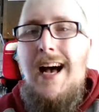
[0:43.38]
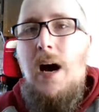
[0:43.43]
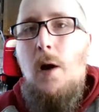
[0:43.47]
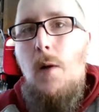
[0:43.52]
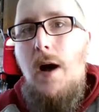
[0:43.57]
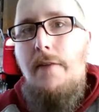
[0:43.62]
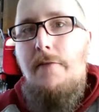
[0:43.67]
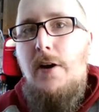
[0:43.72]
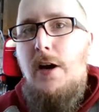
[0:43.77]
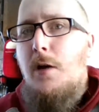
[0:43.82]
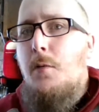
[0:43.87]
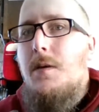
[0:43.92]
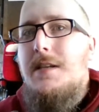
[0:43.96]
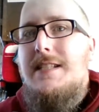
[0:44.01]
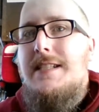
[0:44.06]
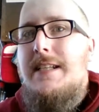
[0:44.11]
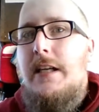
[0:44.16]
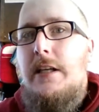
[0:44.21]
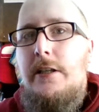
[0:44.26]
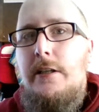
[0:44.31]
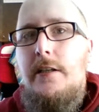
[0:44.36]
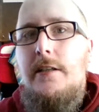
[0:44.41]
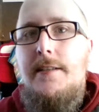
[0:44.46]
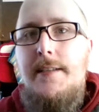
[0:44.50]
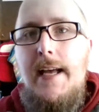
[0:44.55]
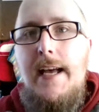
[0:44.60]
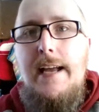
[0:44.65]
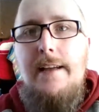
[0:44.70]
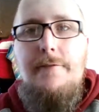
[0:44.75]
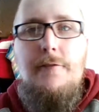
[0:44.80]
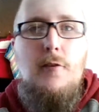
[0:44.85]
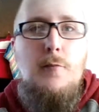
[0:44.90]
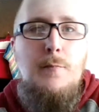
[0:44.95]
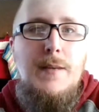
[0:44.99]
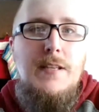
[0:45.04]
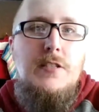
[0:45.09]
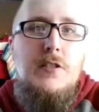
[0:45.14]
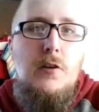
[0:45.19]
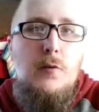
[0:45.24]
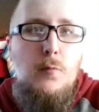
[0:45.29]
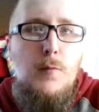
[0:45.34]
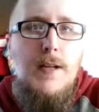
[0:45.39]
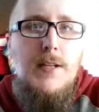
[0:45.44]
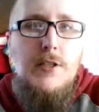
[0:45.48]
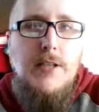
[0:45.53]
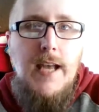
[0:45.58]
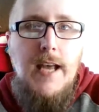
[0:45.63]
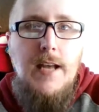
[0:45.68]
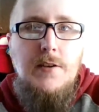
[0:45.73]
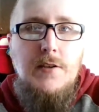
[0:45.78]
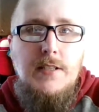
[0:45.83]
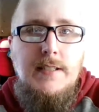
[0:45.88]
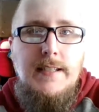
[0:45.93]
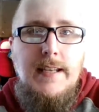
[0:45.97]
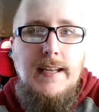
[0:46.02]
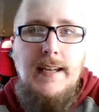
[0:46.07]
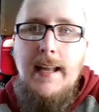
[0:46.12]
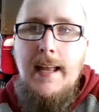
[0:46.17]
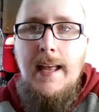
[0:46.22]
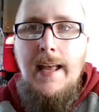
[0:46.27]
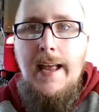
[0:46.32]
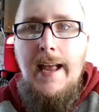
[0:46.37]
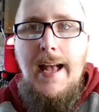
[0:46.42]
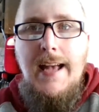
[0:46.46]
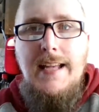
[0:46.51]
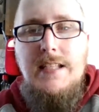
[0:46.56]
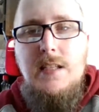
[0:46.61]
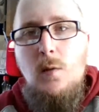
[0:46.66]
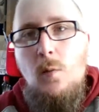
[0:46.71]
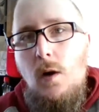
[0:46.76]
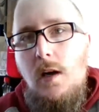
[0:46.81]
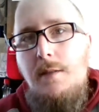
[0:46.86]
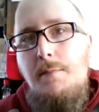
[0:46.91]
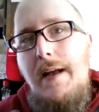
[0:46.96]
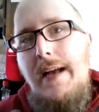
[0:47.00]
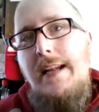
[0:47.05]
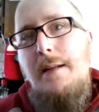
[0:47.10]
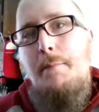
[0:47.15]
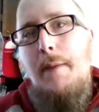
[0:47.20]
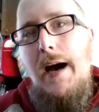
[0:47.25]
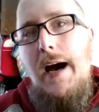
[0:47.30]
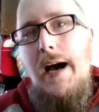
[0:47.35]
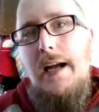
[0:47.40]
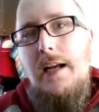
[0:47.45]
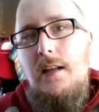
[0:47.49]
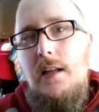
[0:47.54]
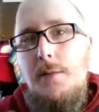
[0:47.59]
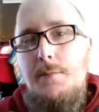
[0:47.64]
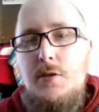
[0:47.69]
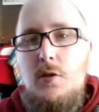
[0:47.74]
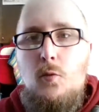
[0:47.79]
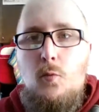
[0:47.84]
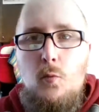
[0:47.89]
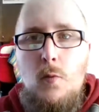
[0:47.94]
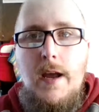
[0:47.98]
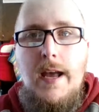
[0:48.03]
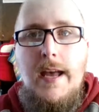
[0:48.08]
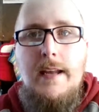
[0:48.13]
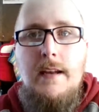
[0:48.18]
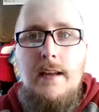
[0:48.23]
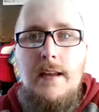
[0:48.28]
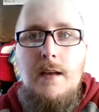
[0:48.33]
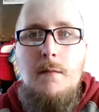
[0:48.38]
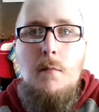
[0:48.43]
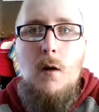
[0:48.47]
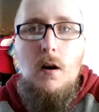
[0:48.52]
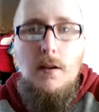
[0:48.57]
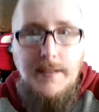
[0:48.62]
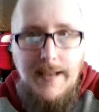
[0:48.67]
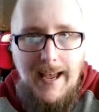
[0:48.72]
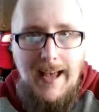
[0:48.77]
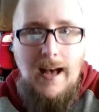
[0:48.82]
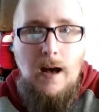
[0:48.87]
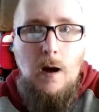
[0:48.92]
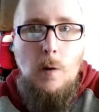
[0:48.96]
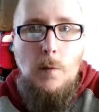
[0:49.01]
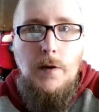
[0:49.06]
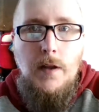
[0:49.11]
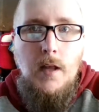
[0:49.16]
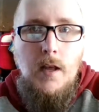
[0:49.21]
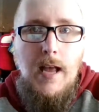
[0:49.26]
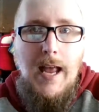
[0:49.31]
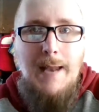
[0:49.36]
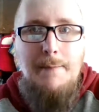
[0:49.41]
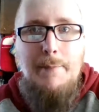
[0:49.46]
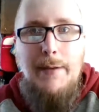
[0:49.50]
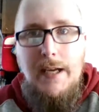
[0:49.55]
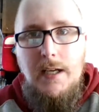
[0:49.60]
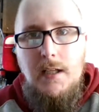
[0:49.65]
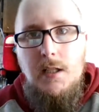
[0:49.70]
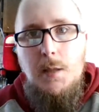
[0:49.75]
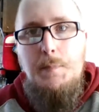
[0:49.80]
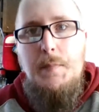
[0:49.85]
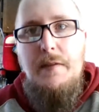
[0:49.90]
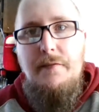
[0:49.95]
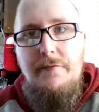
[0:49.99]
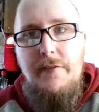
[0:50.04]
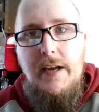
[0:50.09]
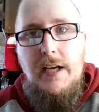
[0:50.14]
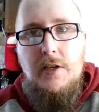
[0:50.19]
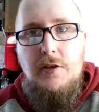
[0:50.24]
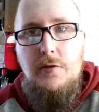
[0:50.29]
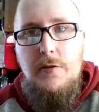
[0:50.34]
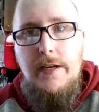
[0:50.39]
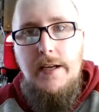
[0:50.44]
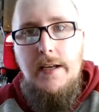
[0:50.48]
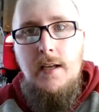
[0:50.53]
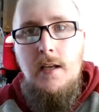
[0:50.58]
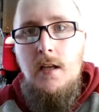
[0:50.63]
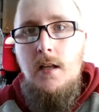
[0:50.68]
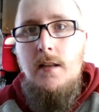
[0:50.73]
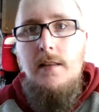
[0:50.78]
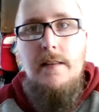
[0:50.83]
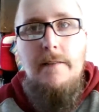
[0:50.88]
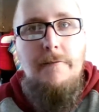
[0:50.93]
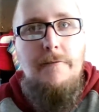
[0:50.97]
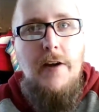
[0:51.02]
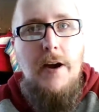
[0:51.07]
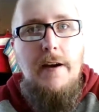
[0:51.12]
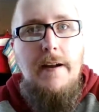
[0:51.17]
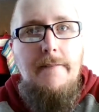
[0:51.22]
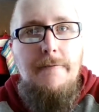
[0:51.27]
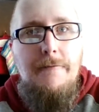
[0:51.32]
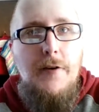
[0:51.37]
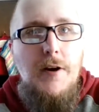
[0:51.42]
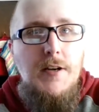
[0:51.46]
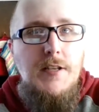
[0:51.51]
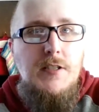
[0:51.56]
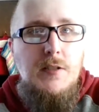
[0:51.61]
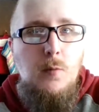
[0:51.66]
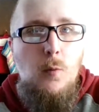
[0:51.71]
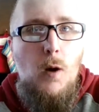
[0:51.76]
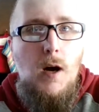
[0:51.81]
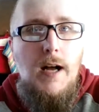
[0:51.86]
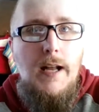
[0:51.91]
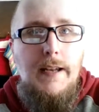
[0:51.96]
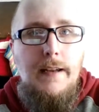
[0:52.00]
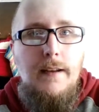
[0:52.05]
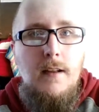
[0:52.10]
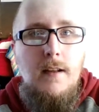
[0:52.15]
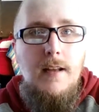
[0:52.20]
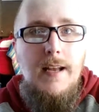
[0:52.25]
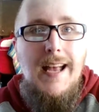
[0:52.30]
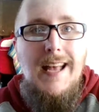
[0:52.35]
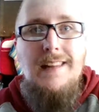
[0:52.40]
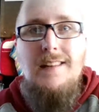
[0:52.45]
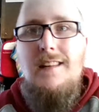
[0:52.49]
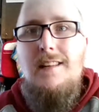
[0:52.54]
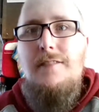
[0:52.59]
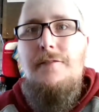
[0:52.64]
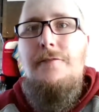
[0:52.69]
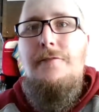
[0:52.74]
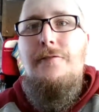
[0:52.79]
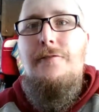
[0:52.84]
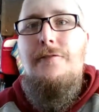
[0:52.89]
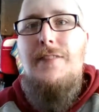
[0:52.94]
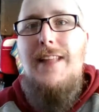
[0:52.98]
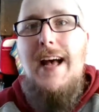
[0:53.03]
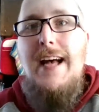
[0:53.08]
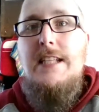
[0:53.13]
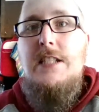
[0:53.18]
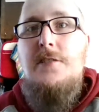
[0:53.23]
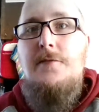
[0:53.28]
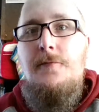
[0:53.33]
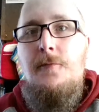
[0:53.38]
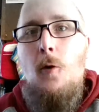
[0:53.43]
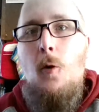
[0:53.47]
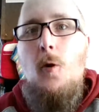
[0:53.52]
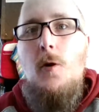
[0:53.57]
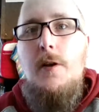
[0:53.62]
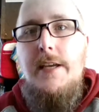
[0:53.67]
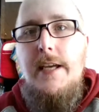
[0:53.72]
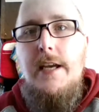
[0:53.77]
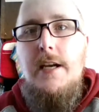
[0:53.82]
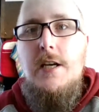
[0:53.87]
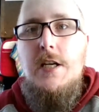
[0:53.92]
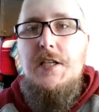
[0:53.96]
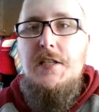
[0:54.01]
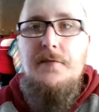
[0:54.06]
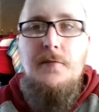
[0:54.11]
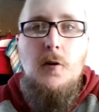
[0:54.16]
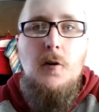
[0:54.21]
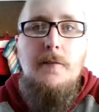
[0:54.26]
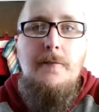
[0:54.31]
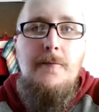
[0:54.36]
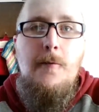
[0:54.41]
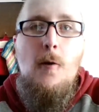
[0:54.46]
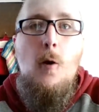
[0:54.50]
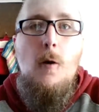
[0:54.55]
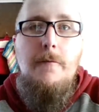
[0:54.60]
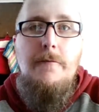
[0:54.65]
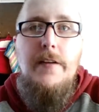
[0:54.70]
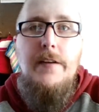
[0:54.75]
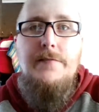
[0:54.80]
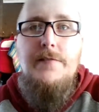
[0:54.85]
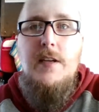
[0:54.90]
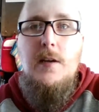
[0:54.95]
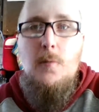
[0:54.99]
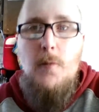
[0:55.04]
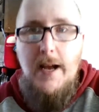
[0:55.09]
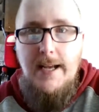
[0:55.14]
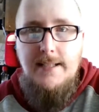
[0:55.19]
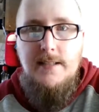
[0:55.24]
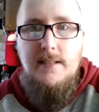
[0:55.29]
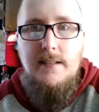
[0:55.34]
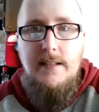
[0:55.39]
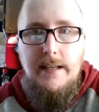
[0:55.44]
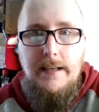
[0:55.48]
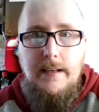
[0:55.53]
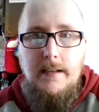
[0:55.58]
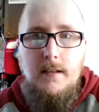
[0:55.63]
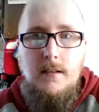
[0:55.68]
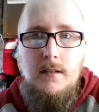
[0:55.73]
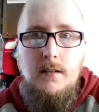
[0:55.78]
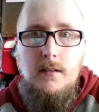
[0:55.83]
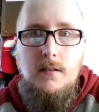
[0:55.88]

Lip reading: However, it wasn't a good night for Mr. Rich Anderson, as the one-man apocalypse ran him down and picked up the victory. The very first one in the last 4 years for 450 wrestling.